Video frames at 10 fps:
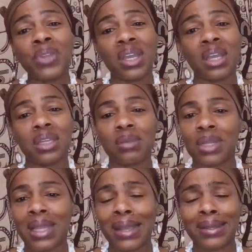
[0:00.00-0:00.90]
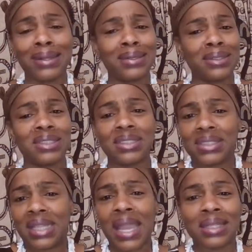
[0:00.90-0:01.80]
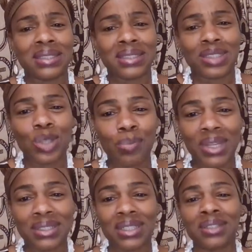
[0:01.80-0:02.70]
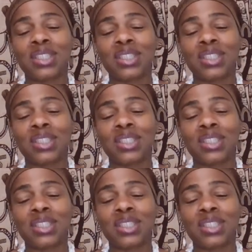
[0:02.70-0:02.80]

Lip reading: And they were like, oh, this is light. This is no big deal.